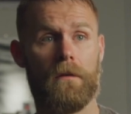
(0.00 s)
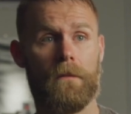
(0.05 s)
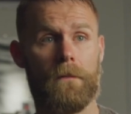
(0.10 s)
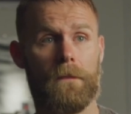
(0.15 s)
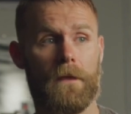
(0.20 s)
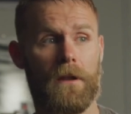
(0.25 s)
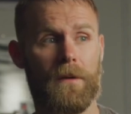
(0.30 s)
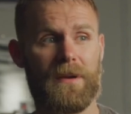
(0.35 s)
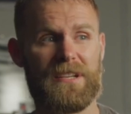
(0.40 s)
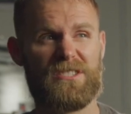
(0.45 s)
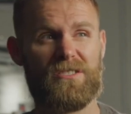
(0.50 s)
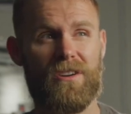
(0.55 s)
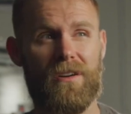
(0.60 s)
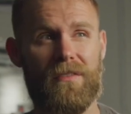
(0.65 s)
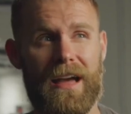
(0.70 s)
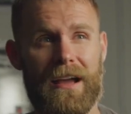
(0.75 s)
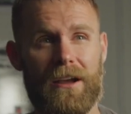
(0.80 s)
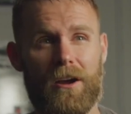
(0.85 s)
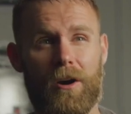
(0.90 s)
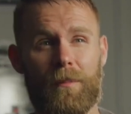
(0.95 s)
You know, it's not
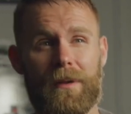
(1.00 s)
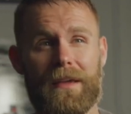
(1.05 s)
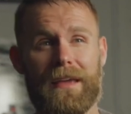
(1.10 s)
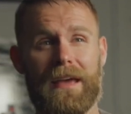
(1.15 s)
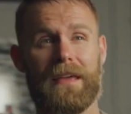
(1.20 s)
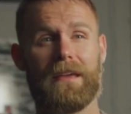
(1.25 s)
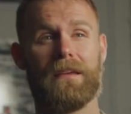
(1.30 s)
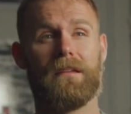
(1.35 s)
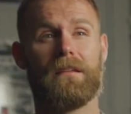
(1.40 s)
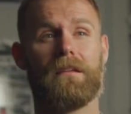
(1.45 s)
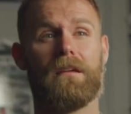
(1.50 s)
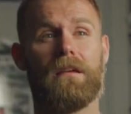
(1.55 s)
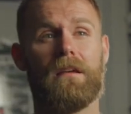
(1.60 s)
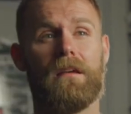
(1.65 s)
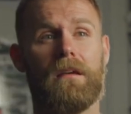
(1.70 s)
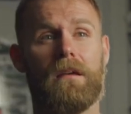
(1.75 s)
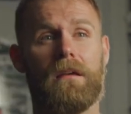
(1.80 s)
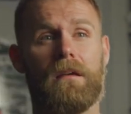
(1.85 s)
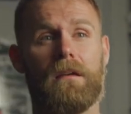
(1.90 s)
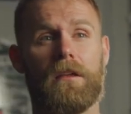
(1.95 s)
that complicated,
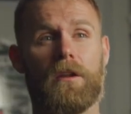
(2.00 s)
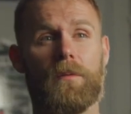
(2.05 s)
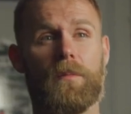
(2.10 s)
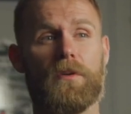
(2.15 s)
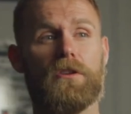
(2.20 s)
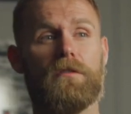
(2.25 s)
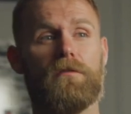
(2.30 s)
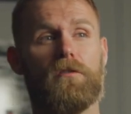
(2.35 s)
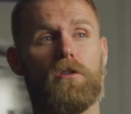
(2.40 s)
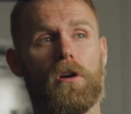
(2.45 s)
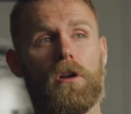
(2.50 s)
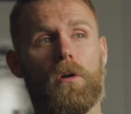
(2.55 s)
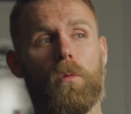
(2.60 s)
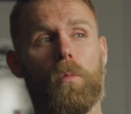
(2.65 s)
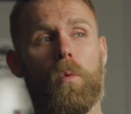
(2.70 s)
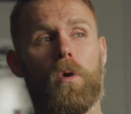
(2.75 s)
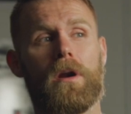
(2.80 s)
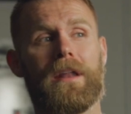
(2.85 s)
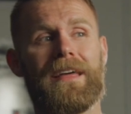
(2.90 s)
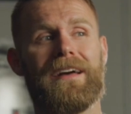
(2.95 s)
you know, but you've got to
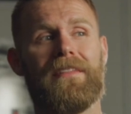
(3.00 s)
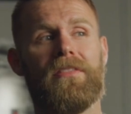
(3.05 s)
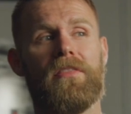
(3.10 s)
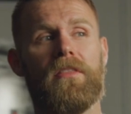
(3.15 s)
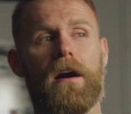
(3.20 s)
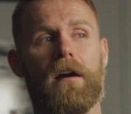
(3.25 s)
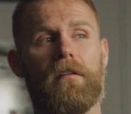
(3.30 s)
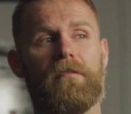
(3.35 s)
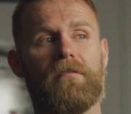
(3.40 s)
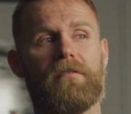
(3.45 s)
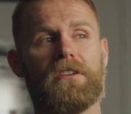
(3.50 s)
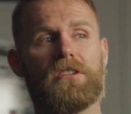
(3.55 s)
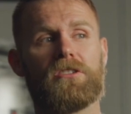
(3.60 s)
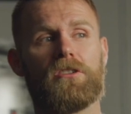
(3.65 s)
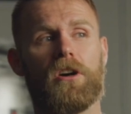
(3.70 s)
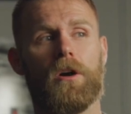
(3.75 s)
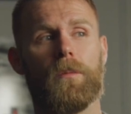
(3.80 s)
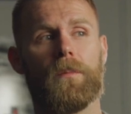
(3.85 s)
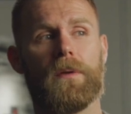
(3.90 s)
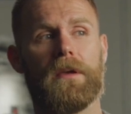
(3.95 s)
want it enough. You've
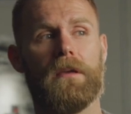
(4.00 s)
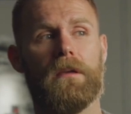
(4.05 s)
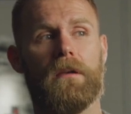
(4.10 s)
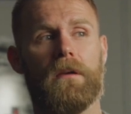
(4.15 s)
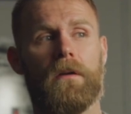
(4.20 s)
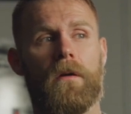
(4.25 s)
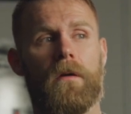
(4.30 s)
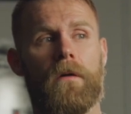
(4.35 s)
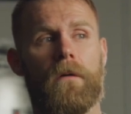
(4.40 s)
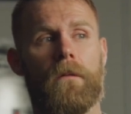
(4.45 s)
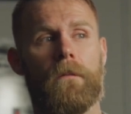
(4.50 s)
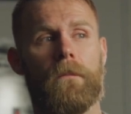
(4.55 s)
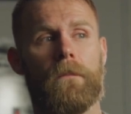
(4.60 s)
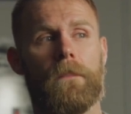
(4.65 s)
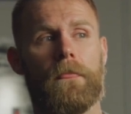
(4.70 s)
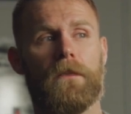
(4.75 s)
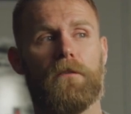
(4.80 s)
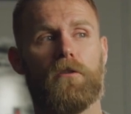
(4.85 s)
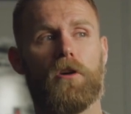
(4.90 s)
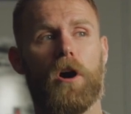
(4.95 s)
got
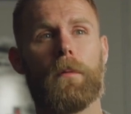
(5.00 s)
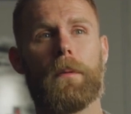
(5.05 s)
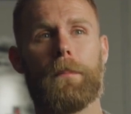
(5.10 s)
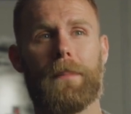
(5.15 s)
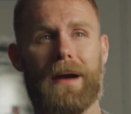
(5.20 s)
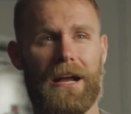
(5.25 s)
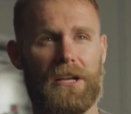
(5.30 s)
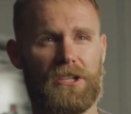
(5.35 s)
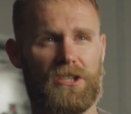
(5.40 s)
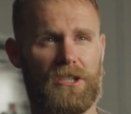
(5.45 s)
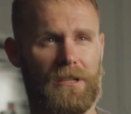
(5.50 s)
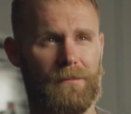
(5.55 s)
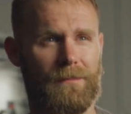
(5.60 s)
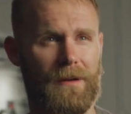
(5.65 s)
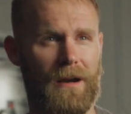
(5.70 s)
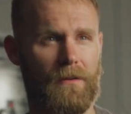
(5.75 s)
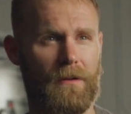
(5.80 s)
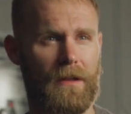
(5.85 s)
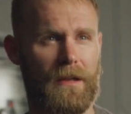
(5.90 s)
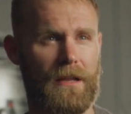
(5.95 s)
to be passionate
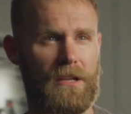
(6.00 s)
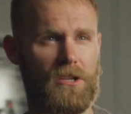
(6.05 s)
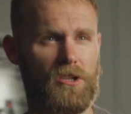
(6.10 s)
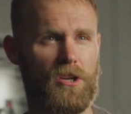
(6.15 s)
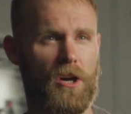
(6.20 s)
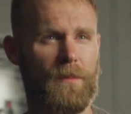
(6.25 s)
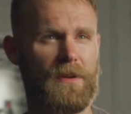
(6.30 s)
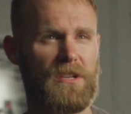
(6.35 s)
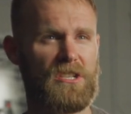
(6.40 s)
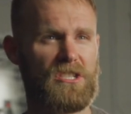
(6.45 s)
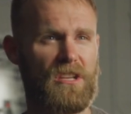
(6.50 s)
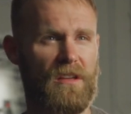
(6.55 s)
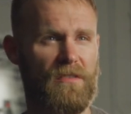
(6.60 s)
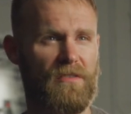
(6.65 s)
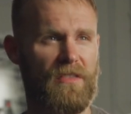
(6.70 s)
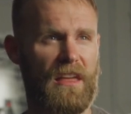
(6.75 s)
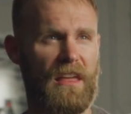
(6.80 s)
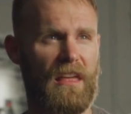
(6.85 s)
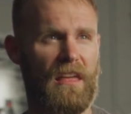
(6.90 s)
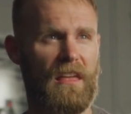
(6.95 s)
about it, and it's got to be
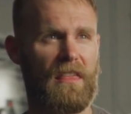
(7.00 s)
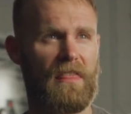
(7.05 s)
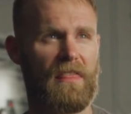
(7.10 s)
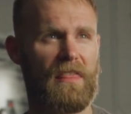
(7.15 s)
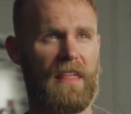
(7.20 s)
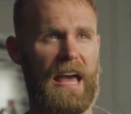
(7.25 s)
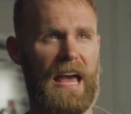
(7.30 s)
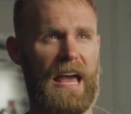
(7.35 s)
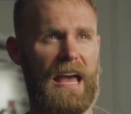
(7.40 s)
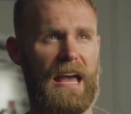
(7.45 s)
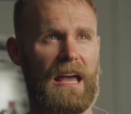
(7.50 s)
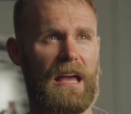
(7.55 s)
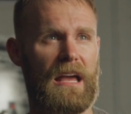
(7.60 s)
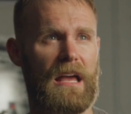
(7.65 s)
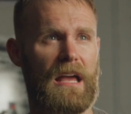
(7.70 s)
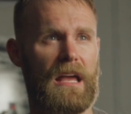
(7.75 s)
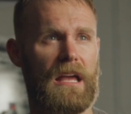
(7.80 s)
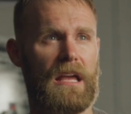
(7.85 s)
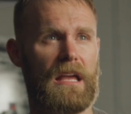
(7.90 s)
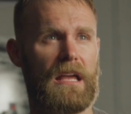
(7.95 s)
something that
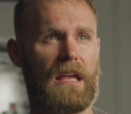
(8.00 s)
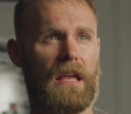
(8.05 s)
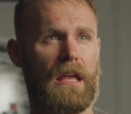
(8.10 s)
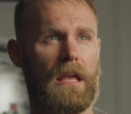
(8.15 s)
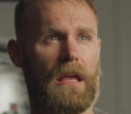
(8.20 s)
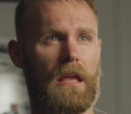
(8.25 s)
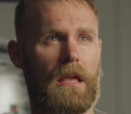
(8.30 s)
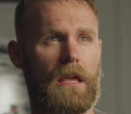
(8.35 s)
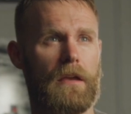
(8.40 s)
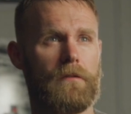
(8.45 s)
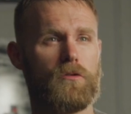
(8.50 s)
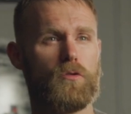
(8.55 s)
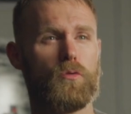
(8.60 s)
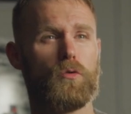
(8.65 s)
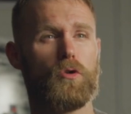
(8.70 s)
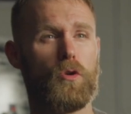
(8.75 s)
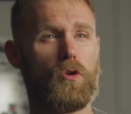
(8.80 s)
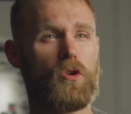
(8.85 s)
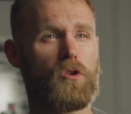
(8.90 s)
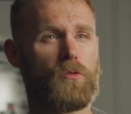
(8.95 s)
gives you
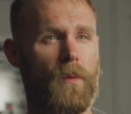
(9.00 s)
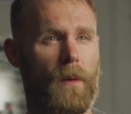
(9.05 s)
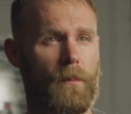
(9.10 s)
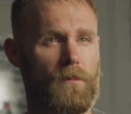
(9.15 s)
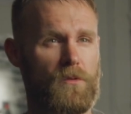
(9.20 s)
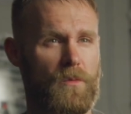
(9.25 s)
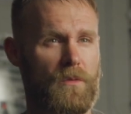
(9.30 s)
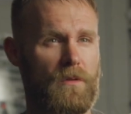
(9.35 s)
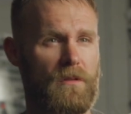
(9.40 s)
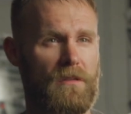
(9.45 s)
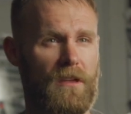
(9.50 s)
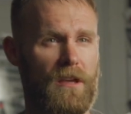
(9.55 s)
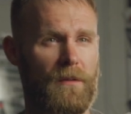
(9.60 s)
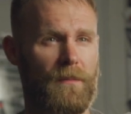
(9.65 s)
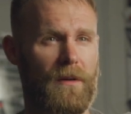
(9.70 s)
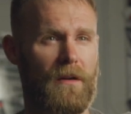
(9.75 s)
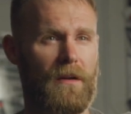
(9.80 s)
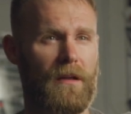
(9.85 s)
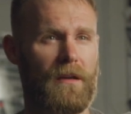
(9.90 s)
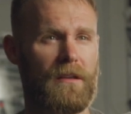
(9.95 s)
goosebumps when you think
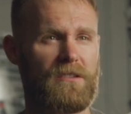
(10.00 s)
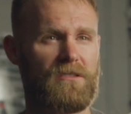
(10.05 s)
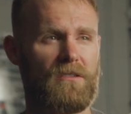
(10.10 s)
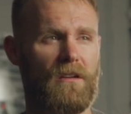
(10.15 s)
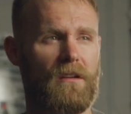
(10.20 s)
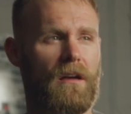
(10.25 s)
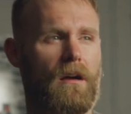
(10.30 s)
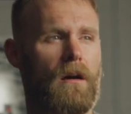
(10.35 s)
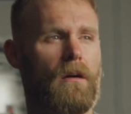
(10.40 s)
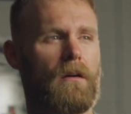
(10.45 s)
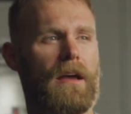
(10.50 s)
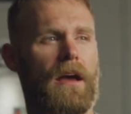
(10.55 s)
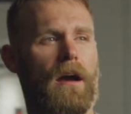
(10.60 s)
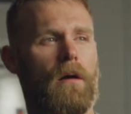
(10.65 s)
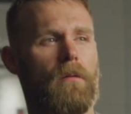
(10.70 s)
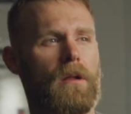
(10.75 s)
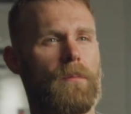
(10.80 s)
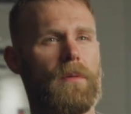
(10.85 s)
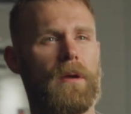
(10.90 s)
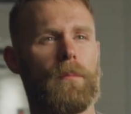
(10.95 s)
about it. It's not like, okay, I
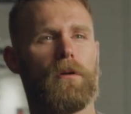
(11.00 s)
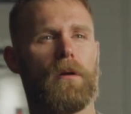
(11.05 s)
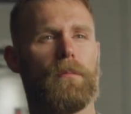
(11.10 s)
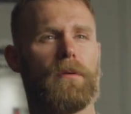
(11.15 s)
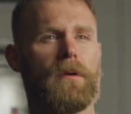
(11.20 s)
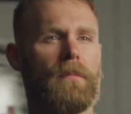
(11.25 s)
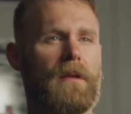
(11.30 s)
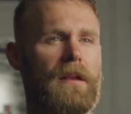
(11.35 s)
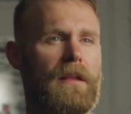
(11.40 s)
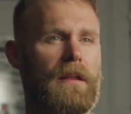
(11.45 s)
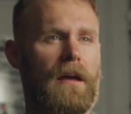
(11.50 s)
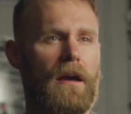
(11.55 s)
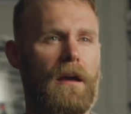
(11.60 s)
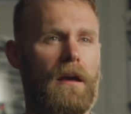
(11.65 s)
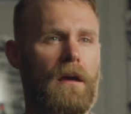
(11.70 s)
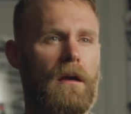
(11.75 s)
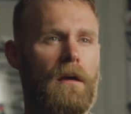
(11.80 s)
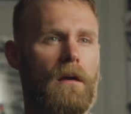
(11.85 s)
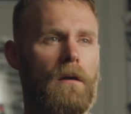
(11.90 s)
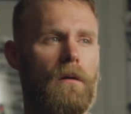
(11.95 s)
want to be a property millionaire.
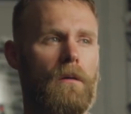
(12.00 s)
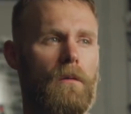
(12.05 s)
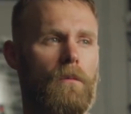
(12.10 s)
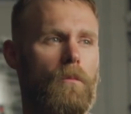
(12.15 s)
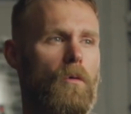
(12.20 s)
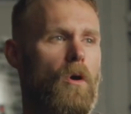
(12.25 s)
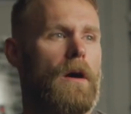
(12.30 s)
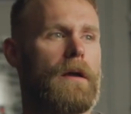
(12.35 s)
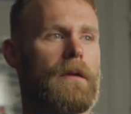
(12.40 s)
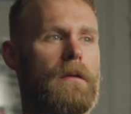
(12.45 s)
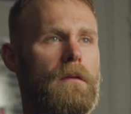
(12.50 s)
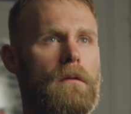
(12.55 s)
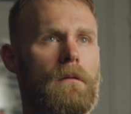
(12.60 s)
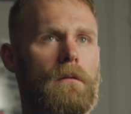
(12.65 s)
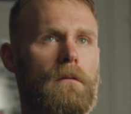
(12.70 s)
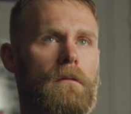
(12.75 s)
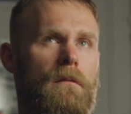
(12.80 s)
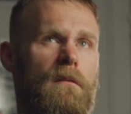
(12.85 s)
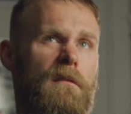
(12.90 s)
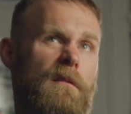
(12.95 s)
Why?
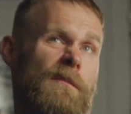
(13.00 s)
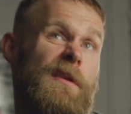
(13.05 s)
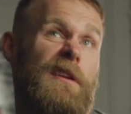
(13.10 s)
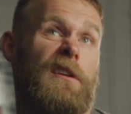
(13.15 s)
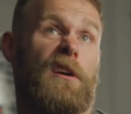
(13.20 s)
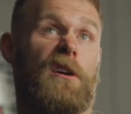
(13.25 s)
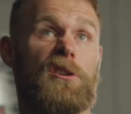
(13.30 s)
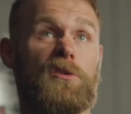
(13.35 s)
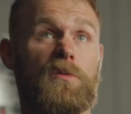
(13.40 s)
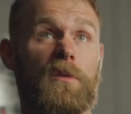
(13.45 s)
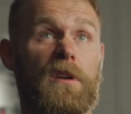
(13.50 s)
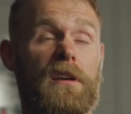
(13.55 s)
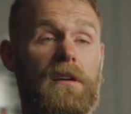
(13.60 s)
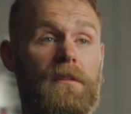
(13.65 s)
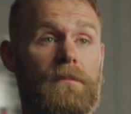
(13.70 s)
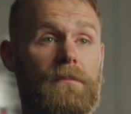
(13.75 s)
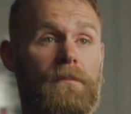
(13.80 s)
It'd be nice, wouldn't it?